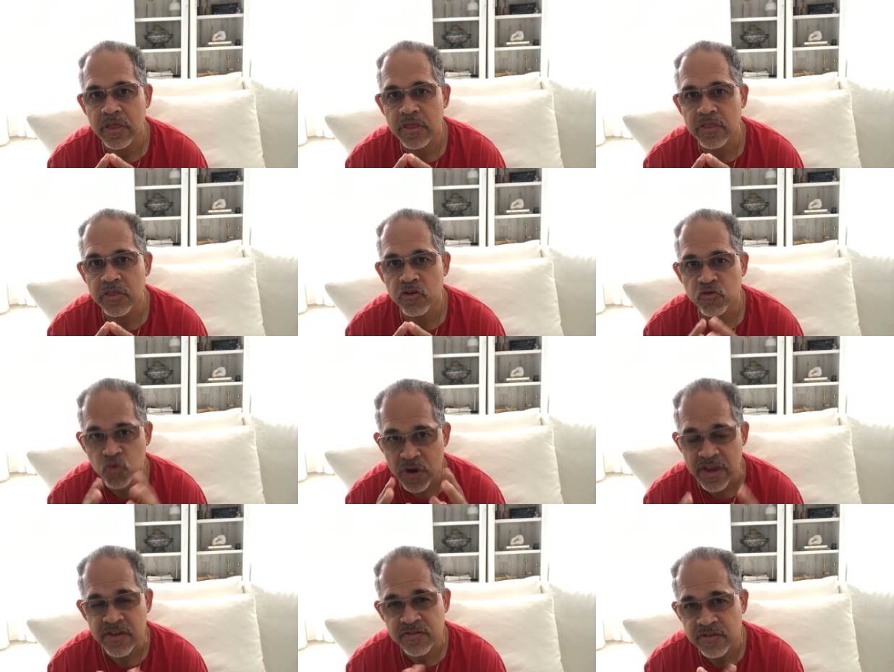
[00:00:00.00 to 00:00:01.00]
There's
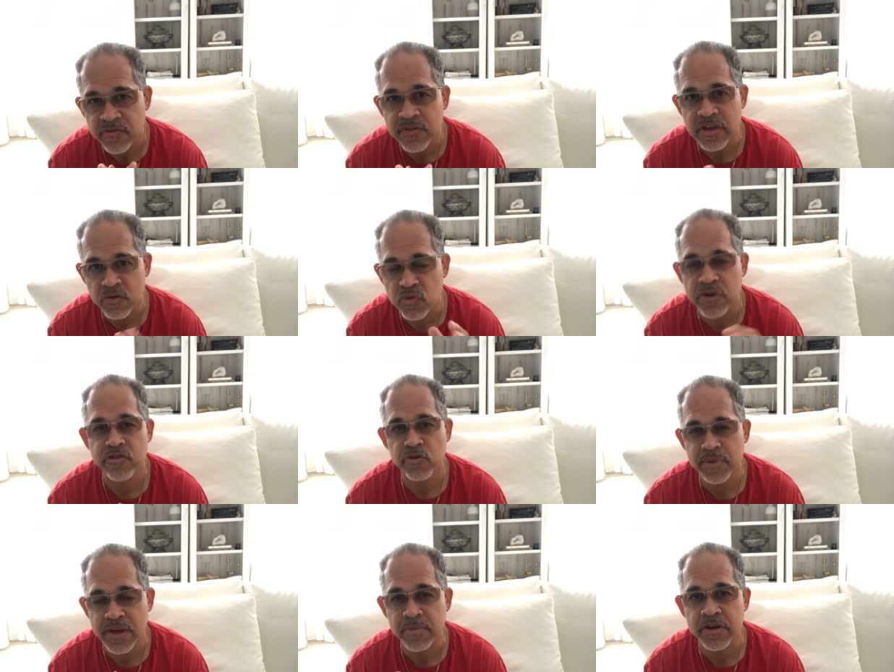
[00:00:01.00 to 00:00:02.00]
ways of getting rid of your
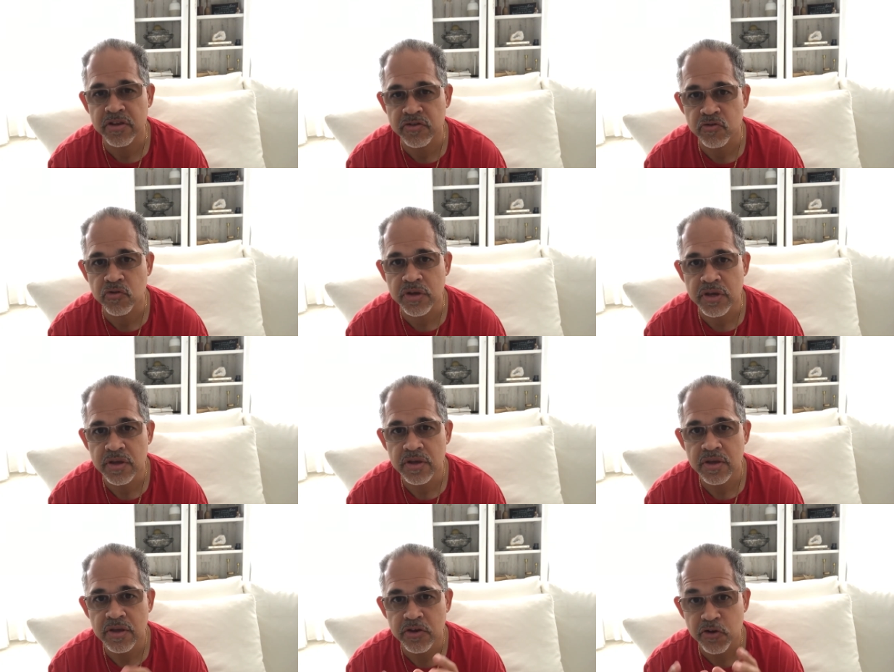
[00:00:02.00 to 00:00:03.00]
payment history.
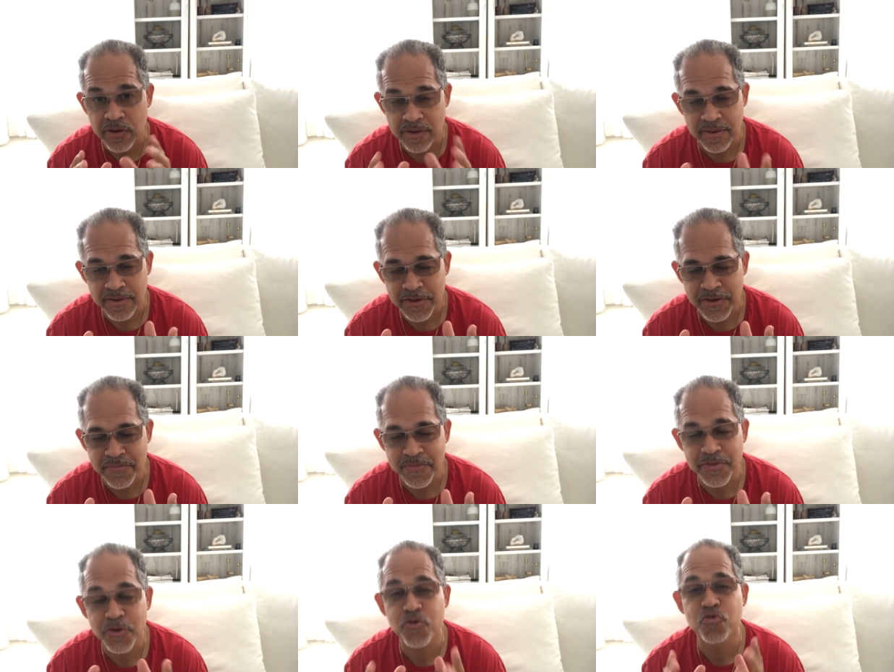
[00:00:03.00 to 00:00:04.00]

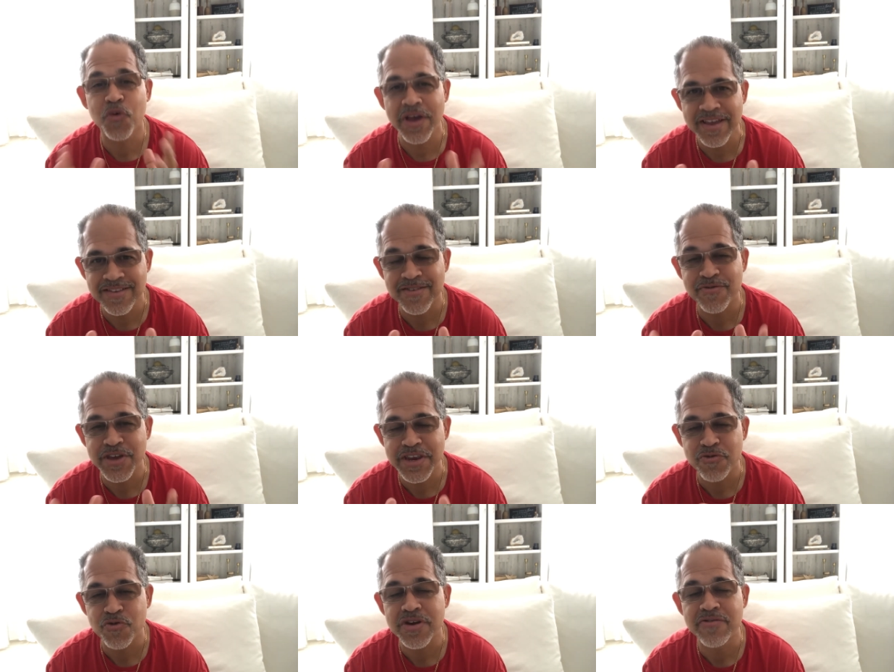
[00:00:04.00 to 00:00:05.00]
There's ways of getting
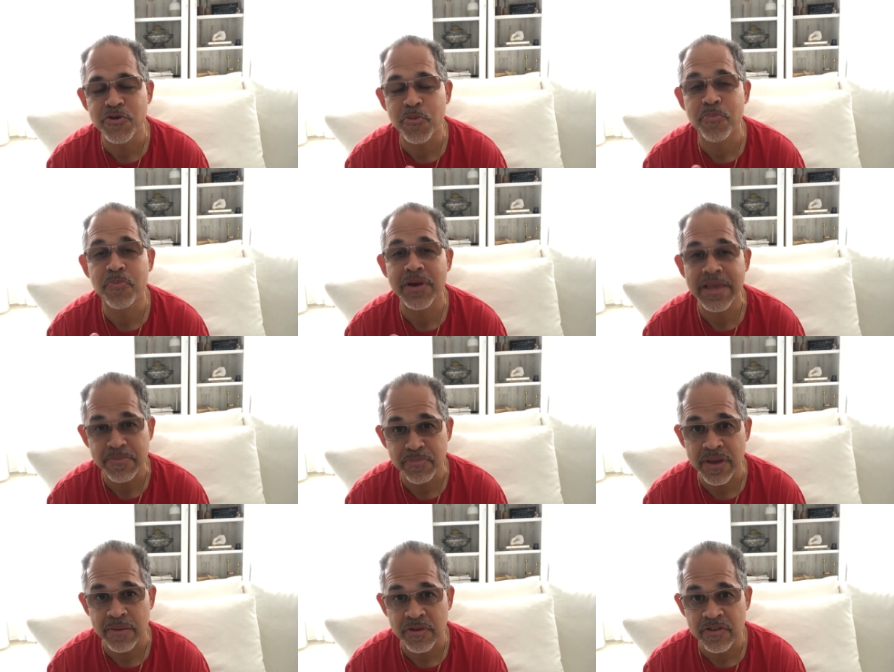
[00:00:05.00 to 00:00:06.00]
rid of your late
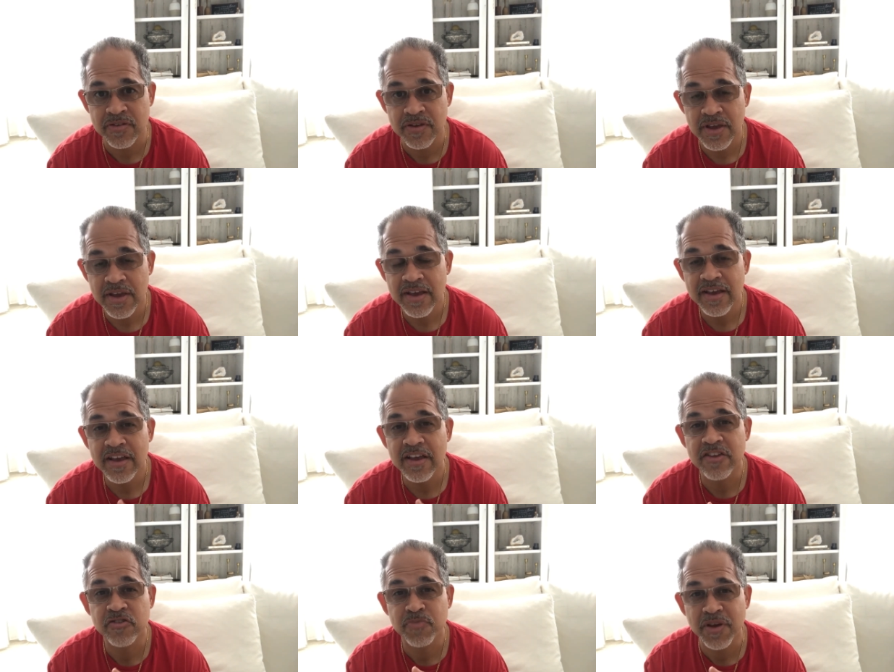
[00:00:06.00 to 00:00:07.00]
payments,
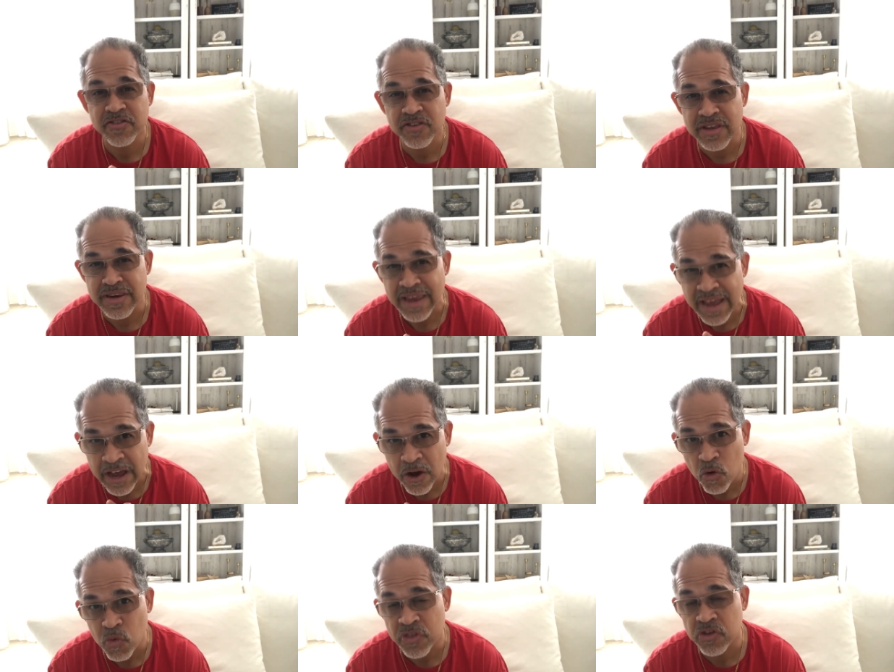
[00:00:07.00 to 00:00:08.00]
especially now
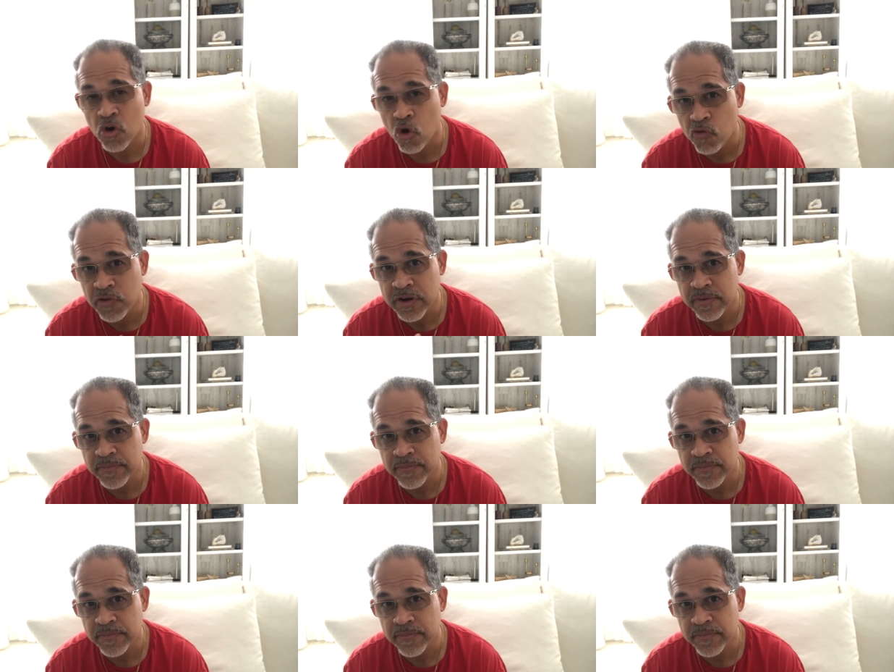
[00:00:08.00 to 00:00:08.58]
with COVID.